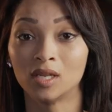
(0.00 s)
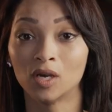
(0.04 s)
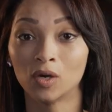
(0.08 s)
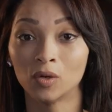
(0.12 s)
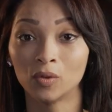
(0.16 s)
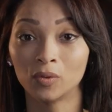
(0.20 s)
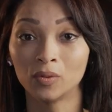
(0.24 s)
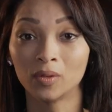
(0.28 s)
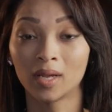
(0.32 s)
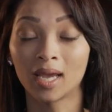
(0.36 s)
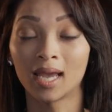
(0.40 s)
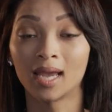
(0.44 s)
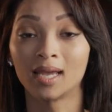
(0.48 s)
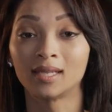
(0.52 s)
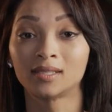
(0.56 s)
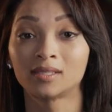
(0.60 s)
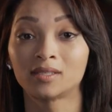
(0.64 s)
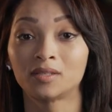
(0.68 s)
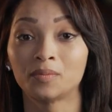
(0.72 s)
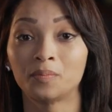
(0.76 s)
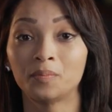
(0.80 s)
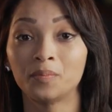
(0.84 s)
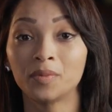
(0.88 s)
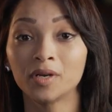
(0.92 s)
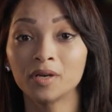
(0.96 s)
known as
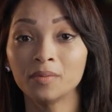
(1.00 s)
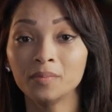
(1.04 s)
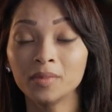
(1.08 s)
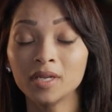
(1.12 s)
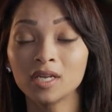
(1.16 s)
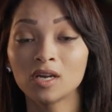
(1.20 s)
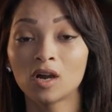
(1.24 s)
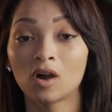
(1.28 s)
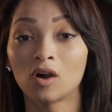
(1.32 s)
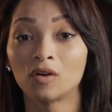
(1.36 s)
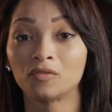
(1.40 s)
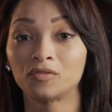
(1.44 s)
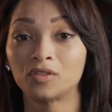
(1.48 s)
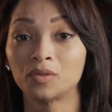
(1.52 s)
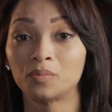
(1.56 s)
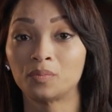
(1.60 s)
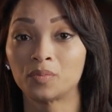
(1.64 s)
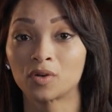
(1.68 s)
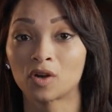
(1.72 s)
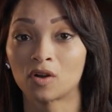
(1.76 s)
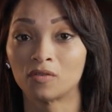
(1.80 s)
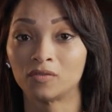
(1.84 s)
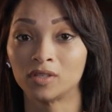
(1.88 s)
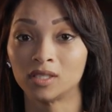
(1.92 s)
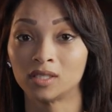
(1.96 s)
the Premier of the
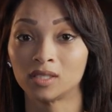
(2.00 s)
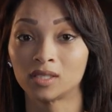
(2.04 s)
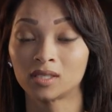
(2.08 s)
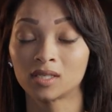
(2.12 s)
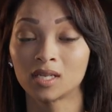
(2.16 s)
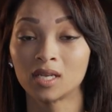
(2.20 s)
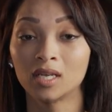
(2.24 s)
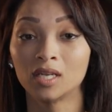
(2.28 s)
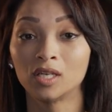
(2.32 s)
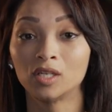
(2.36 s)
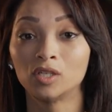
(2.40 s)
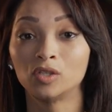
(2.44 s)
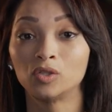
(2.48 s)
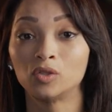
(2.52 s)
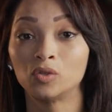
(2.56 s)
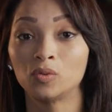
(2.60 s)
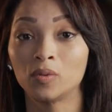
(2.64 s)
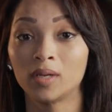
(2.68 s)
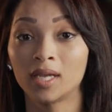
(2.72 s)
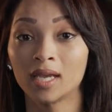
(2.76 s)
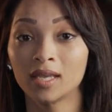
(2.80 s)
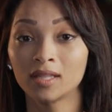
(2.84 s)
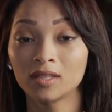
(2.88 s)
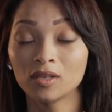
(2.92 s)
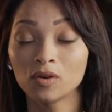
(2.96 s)
province,
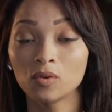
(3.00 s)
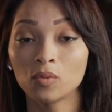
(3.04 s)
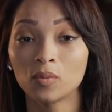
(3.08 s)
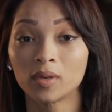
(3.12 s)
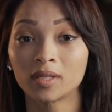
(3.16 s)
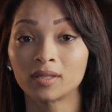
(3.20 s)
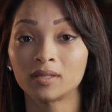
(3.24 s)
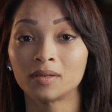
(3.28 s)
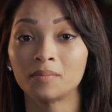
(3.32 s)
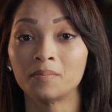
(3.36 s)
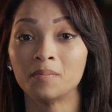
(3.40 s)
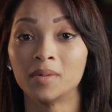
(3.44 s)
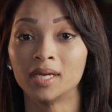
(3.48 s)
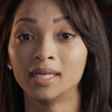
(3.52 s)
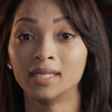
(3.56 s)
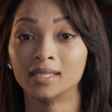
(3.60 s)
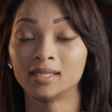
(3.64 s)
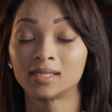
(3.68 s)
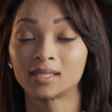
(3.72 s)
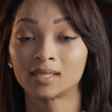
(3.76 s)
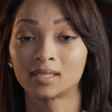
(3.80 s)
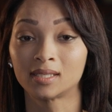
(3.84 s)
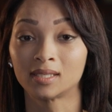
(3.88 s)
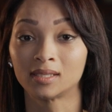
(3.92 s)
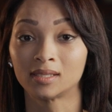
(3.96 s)
together with the
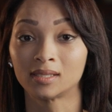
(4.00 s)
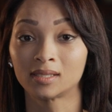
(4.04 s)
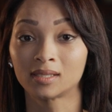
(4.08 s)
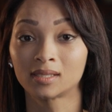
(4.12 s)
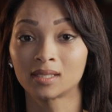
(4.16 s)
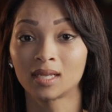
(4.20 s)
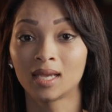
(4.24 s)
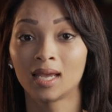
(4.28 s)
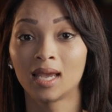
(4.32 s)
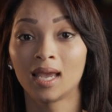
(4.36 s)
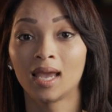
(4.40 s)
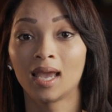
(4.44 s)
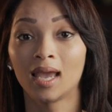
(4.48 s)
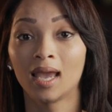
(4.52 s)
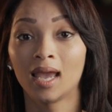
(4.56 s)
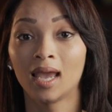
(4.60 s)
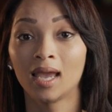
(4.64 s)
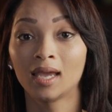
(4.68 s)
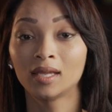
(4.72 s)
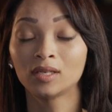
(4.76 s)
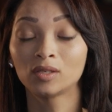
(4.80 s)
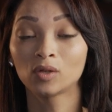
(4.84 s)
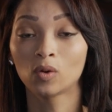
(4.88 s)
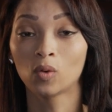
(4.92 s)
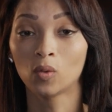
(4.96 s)
ministers
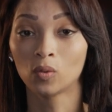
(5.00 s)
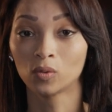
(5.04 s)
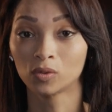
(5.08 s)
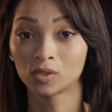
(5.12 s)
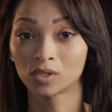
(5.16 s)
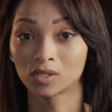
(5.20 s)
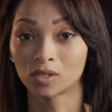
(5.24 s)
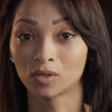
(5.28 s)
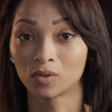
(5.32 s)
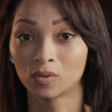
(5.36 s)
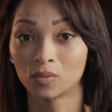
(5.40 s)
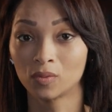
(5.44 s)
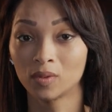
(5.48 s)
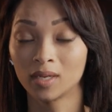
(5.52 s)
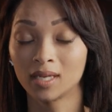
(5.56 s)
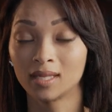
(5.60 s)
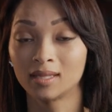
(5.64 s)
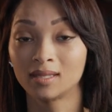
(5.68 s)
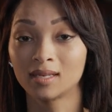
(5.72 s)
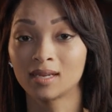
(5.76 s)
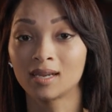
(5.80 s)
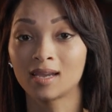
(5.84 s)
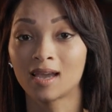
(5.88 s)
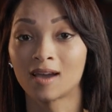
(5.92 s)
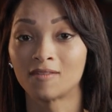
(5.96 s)
and also
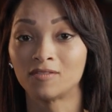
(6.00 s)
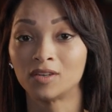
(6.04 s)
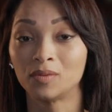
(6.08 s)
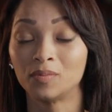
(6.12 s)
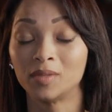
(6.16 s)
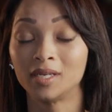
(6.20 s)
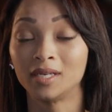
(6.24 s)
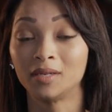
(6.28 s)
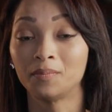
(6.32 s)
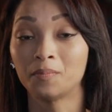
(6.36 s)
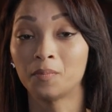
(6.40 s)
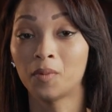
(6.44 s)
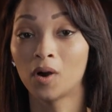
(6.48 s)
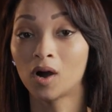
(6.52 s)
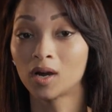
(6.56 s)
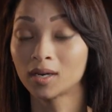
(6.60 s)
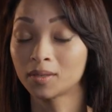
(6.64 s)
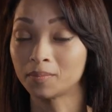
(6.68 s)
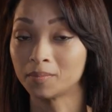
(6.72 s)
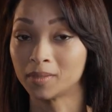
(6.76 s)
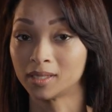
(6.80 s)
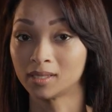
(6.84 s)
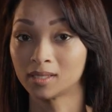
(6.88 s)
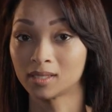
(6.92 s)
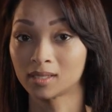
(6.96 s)
the government
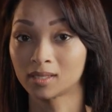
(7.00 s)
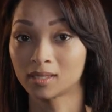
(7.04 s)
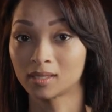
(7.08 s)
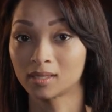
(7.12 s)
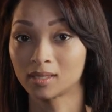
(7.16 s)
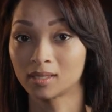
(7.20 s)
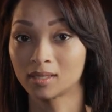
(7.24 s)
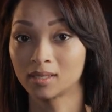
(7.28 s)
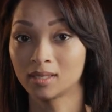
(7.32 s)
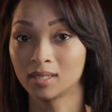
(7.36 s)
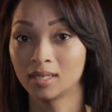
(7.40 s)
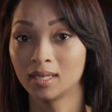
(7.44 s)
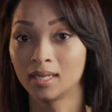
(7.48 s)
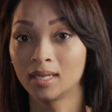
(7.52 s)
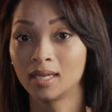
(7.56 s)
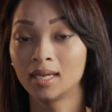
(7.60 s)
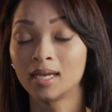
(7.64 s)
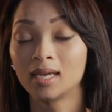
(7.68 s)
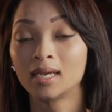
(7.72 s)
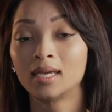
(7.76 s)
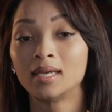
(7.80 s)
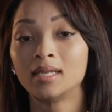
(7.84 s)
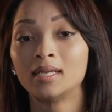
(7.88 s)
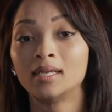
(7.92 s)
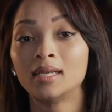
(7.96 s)
departments.
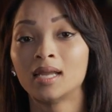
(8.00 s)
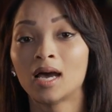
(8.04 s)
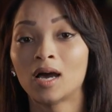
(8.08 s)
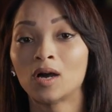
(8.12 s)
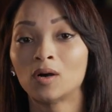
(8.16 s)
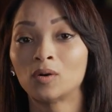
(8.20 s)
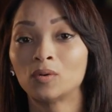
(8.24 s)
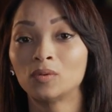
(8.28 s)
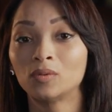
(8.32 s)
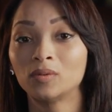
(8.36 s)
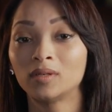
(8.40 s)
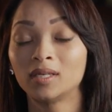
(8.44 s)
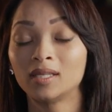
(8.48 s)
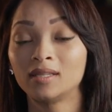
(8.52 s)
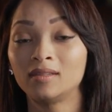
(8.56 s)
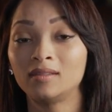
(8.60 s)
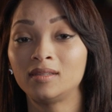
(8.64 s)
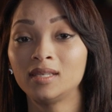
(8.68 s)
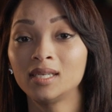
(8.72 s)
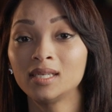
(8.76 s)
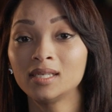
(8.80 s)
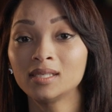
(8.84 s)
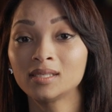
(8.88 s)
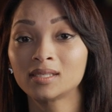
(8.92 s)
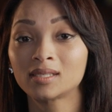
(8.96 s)
Now,
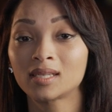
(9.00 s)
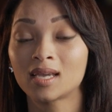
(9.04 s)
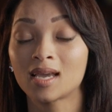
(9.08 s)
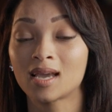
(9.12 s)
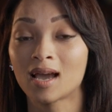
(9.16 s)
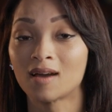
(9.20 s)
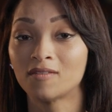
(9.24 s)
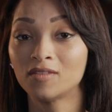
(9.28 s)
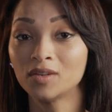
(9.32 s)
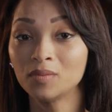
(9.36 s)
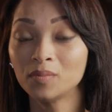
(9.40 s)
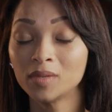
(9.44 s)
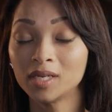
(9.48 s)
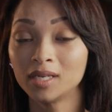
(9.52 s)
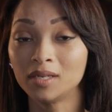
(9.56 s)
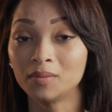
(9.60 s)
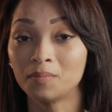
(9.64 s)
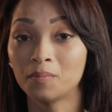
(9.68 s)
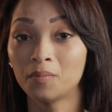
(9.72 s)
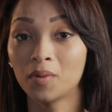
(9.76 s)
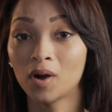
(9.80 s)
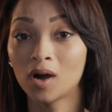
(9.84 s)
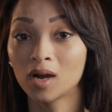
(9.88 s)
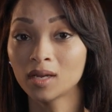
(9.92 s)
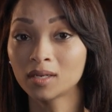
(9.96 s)
these government
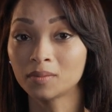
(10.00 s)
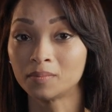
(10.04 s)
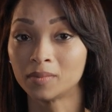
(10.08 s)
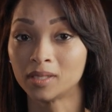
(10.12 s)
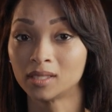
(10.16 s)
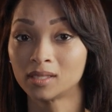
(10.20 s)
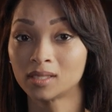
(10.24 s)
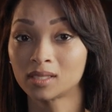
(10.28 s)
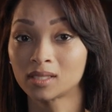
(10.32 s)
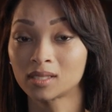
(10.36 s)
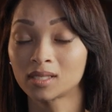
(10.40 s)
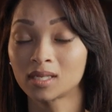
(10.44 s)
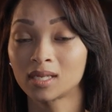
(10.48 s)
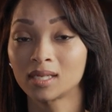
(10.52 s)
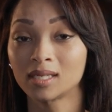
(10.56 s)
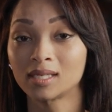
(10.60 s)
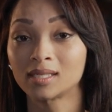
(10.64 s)
departments,